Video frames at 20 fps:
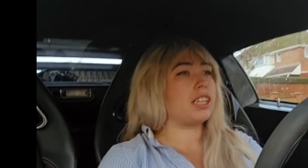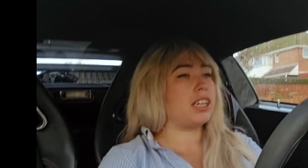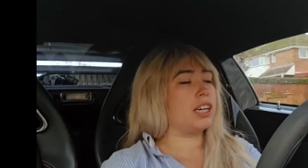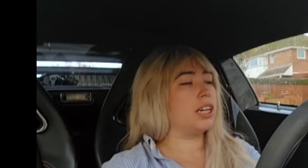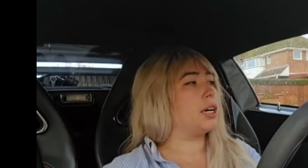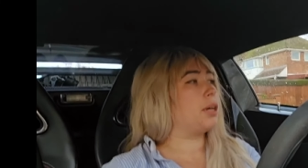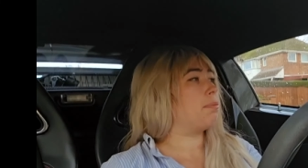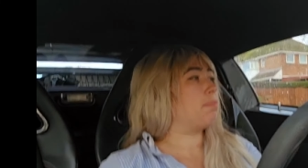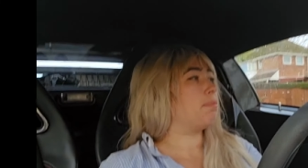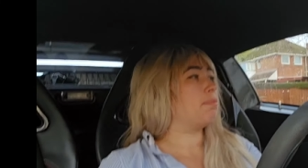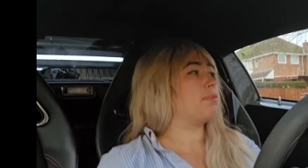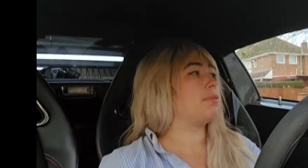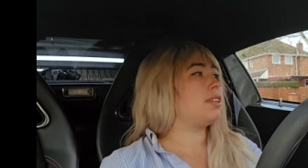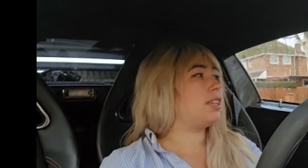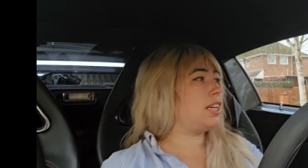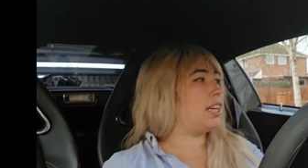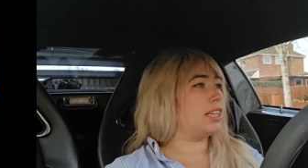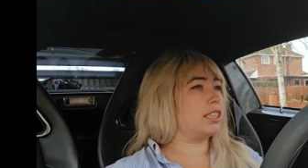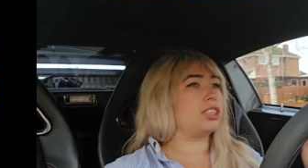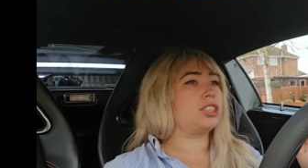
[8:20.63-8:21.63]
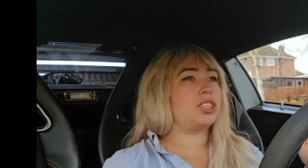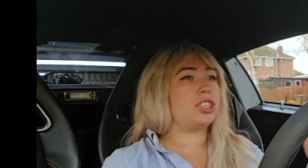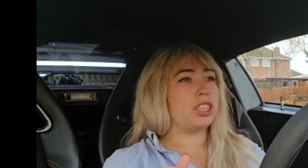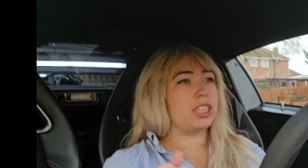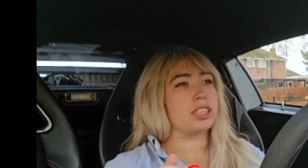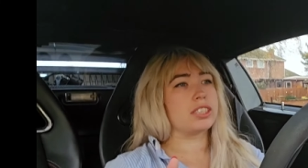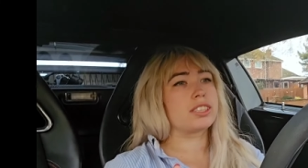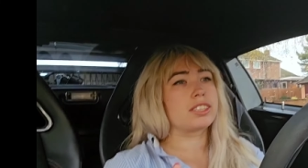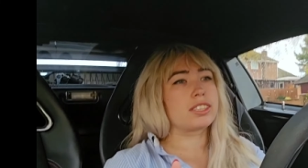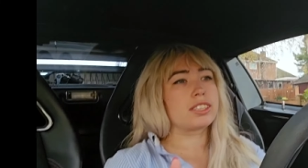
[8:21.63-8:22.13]
Um, it's
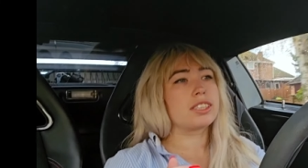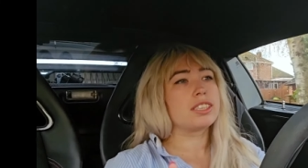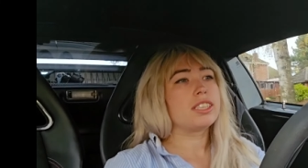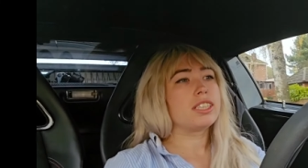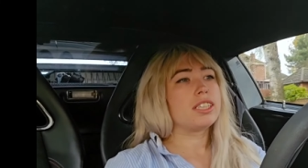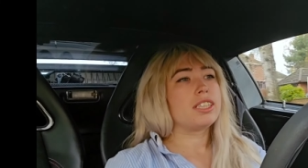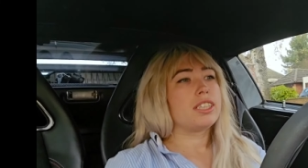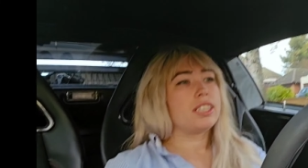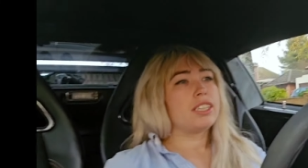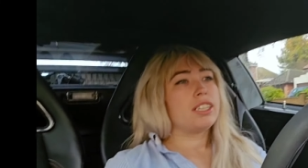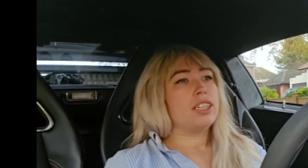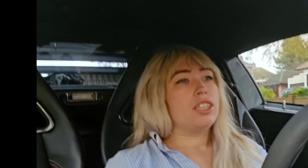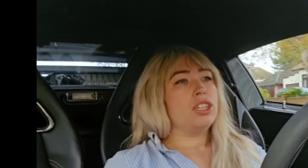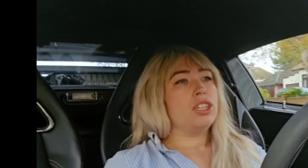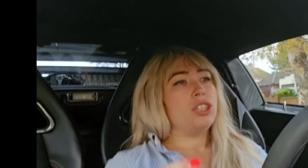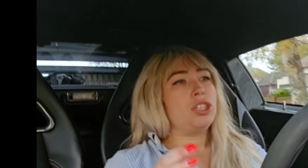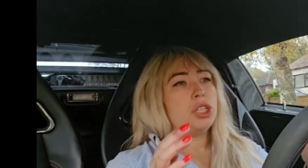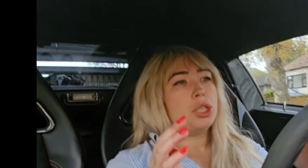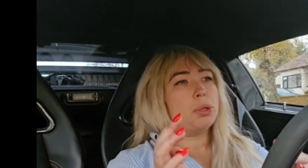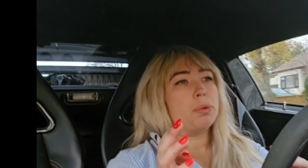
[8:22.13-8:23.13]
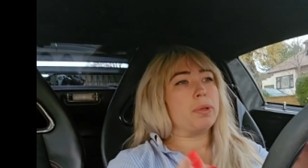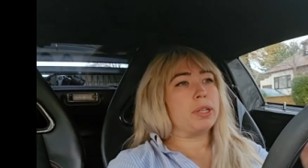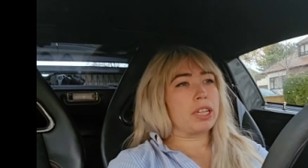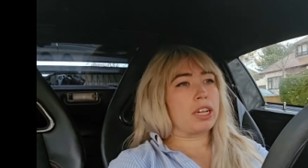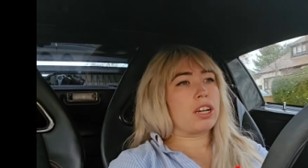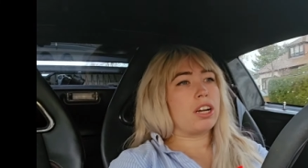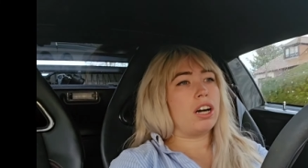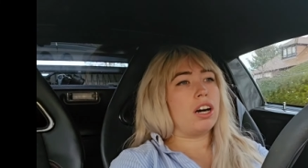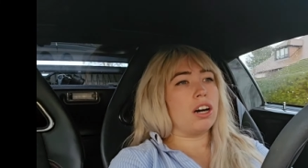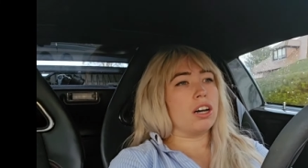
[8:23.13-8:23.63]
just you and the
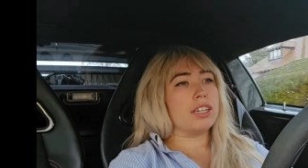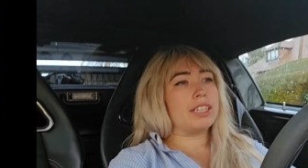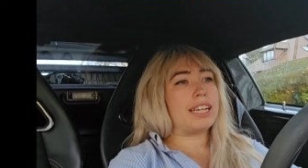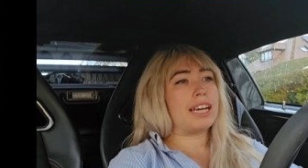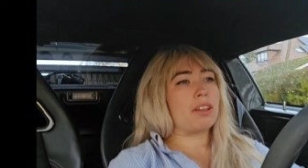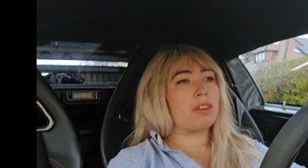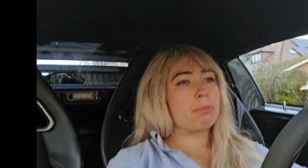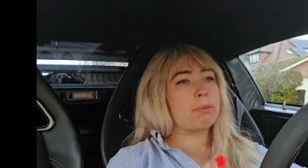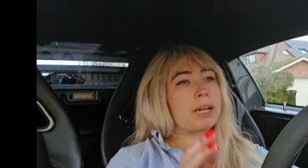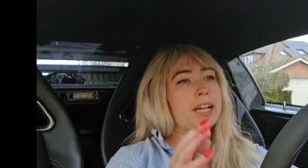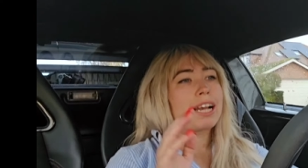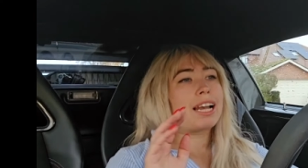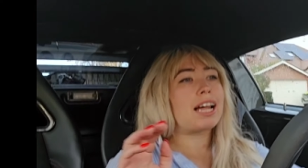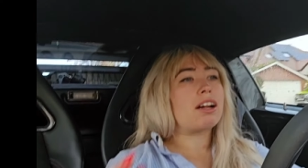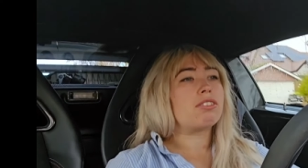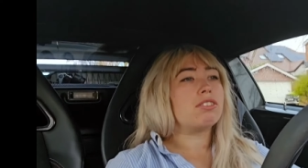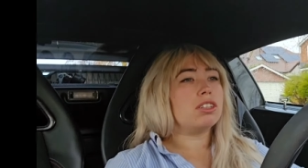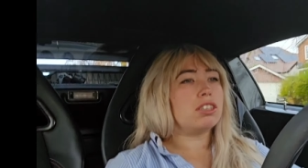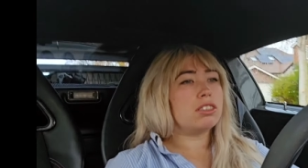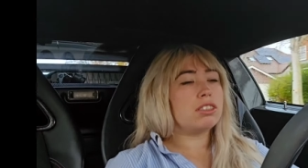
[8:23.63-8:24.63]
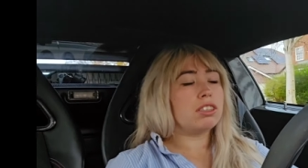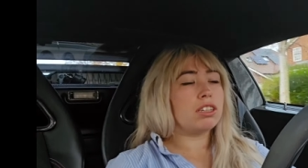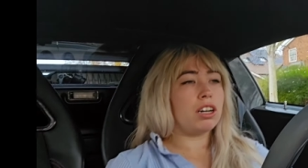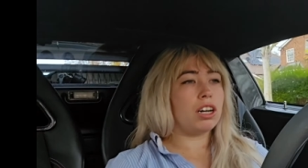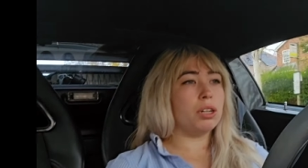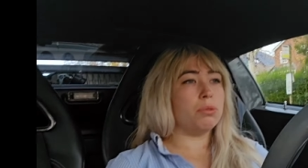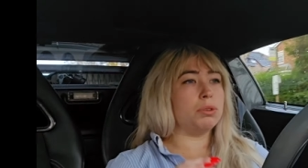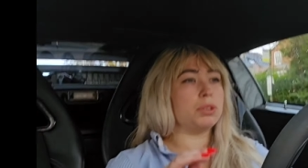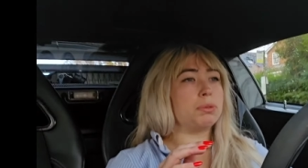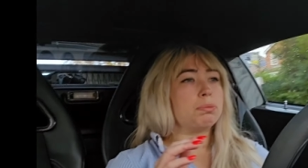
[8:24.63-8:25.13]
car. Now the McLaren,
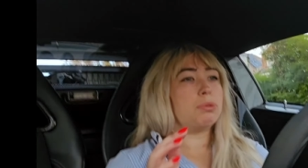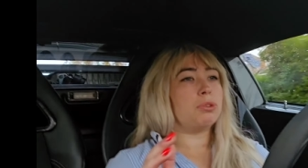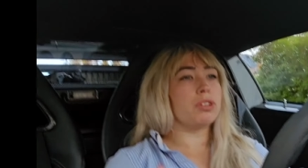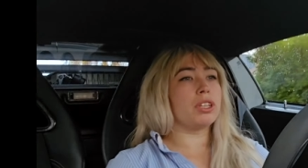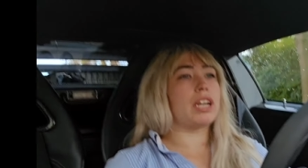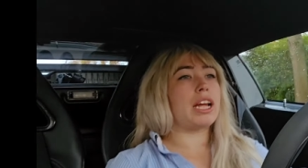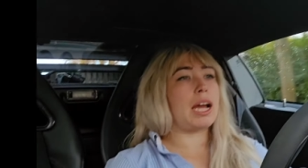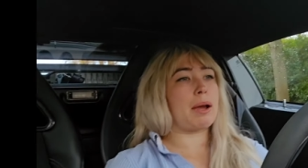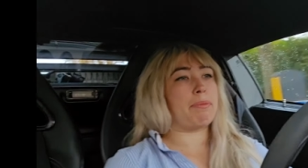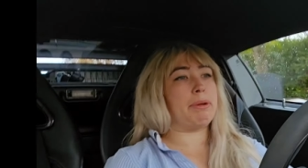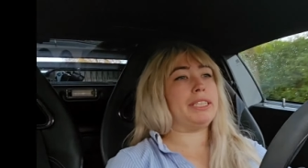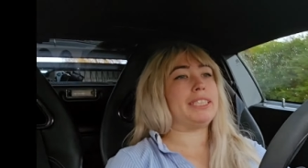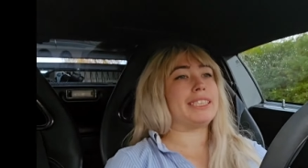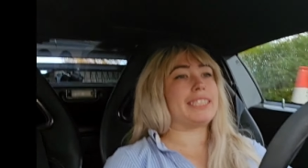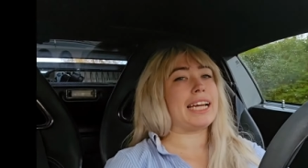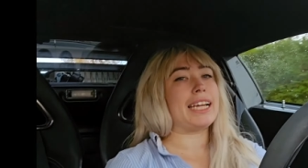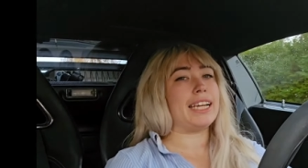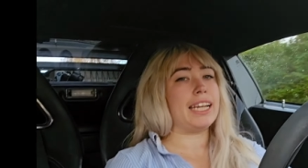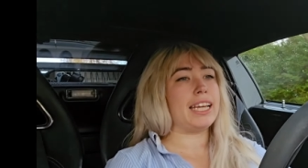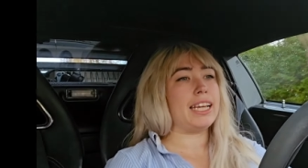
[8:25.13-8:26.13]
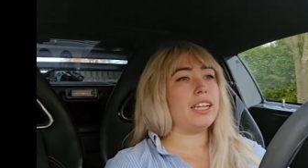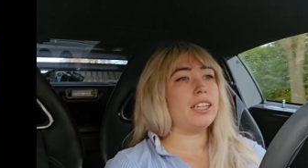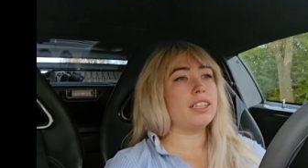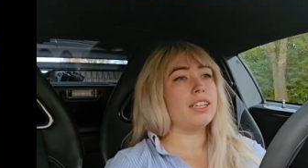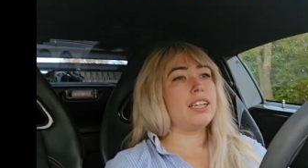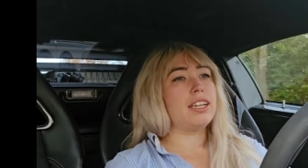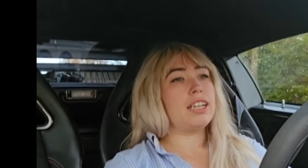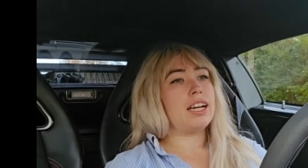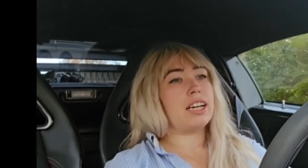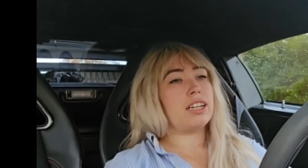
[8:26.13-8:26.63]
I was more than happy to daily,
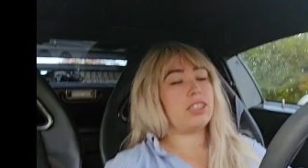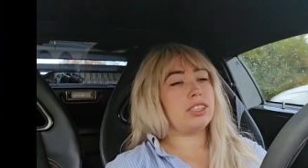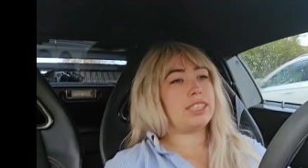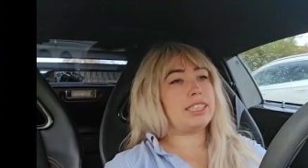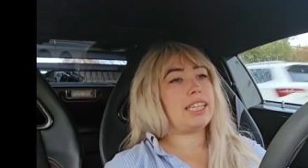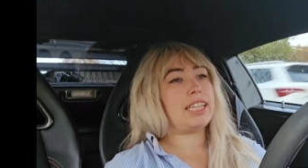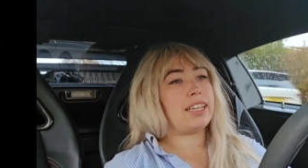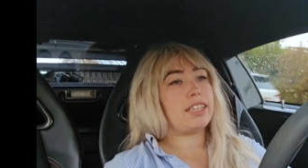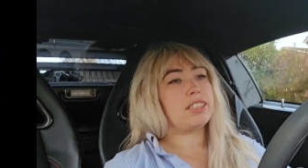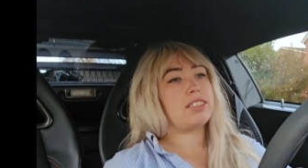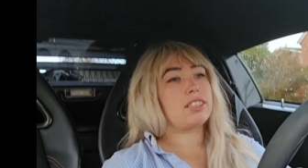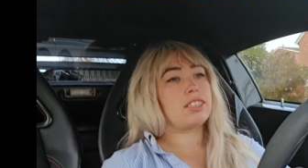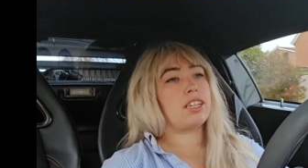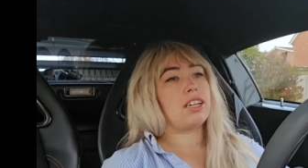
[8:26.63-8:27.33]
and I did.